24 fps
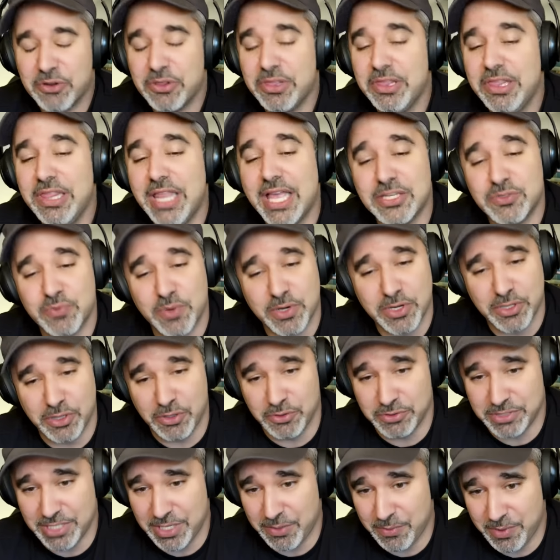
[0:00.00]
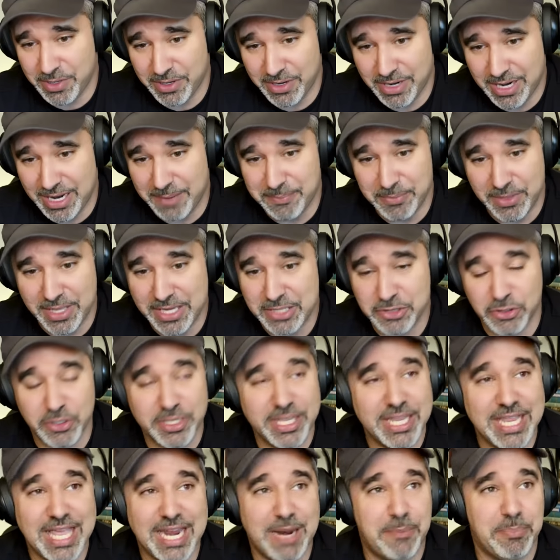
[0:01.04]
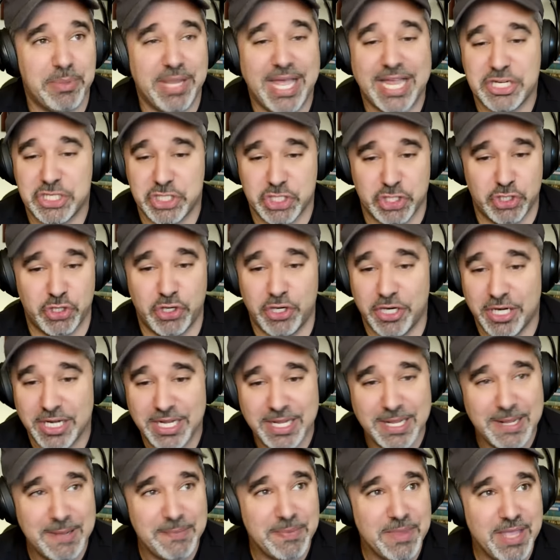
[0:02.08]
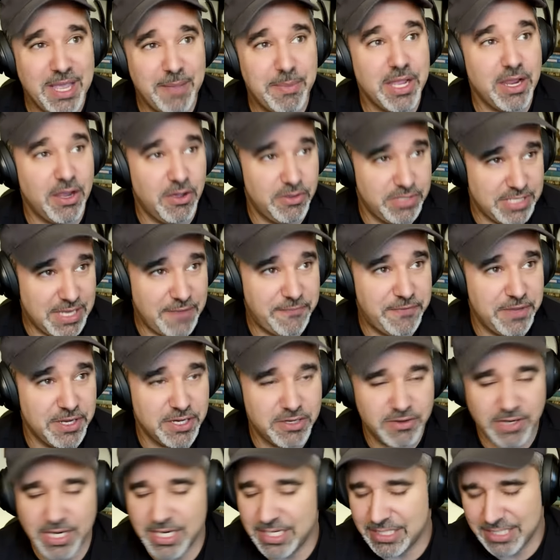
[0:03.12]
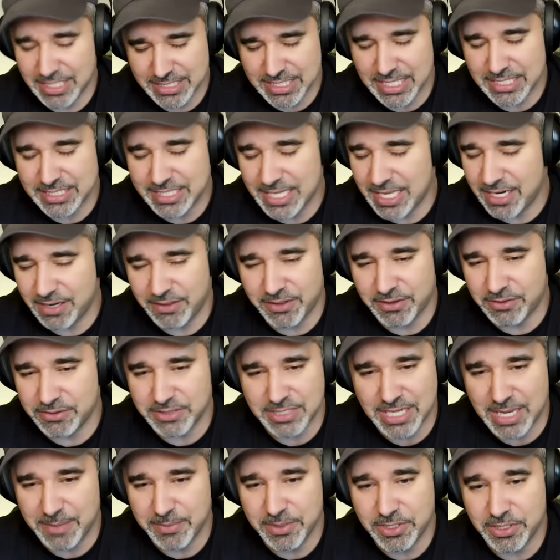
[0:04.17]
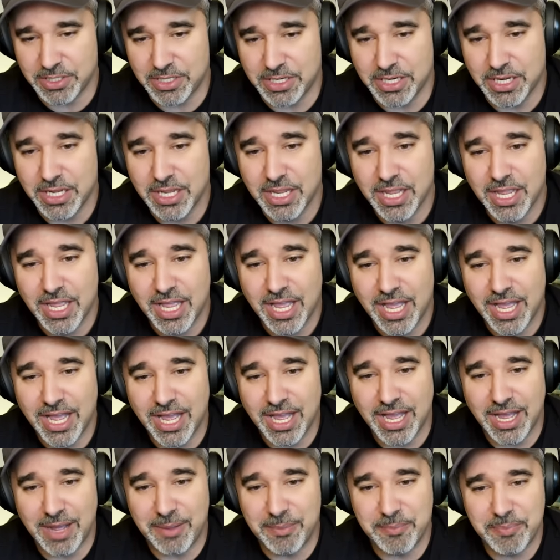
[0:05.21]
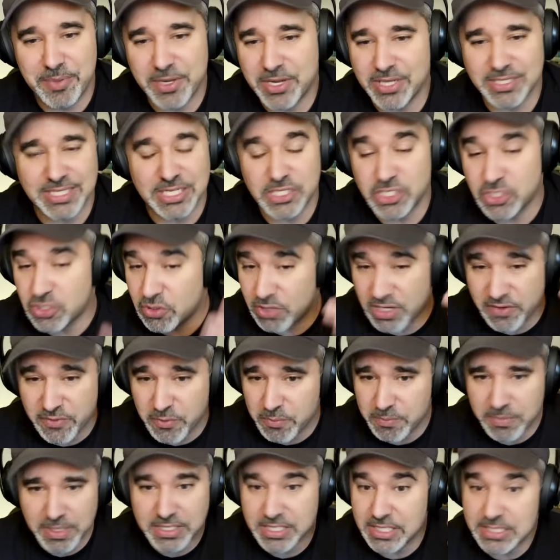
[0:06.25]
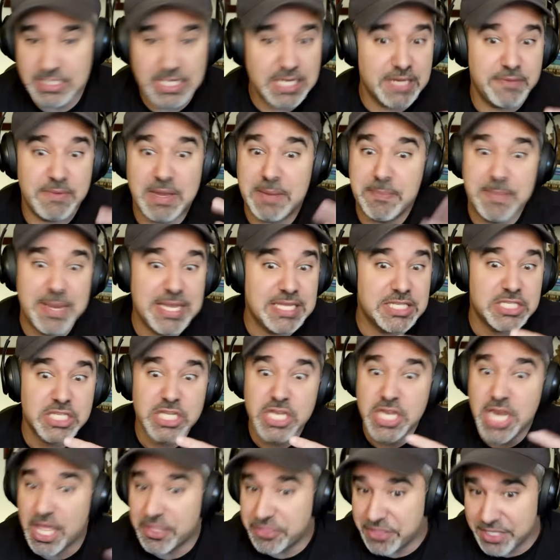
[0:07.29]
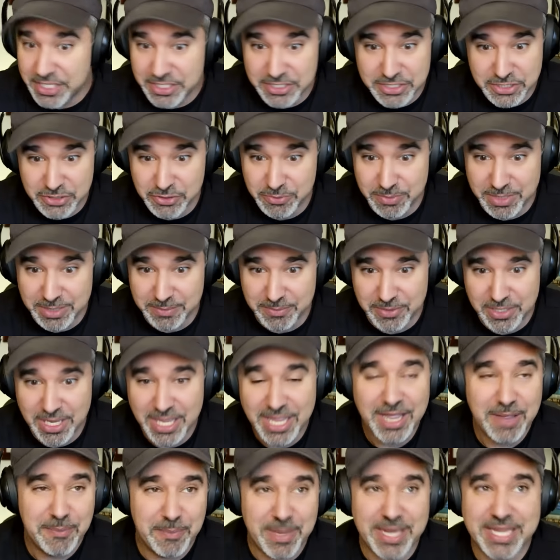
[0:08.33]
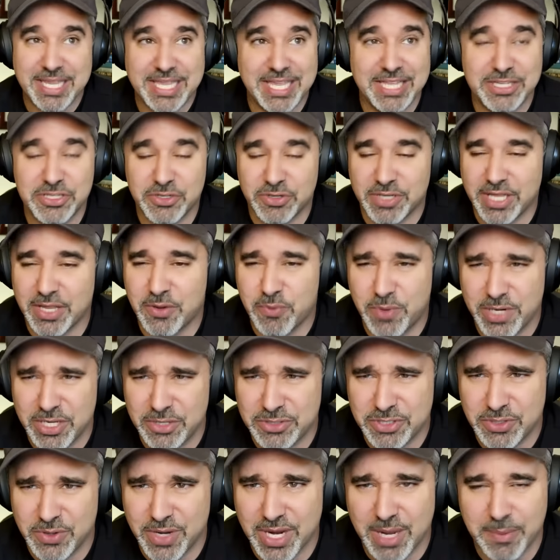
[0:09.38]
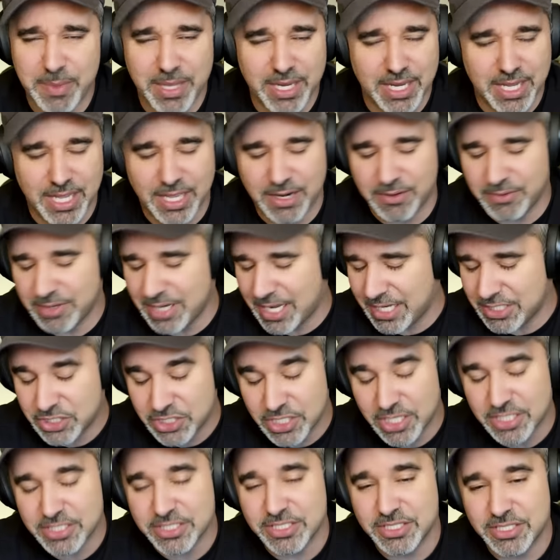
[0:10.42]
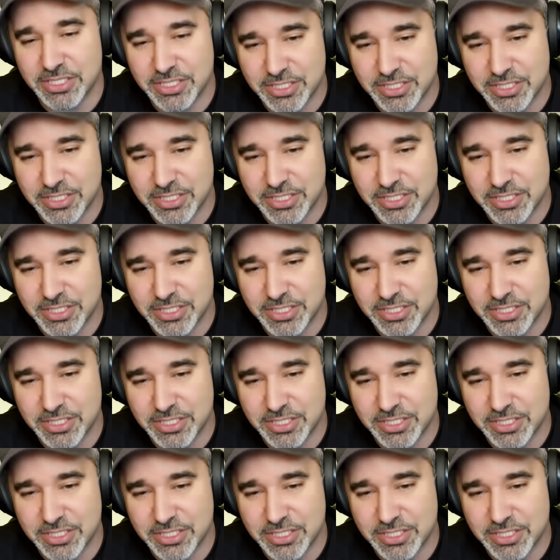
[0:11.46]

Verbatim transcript: less what clothes i wear i'm like looking at a black shirt i'm like oh does that fit great let's get 10 of those i'm good yeah um, because I just don't even. It doesn't. It means nothing to me. My kids are like, "What are you doing?" I'm like, "I don't. I just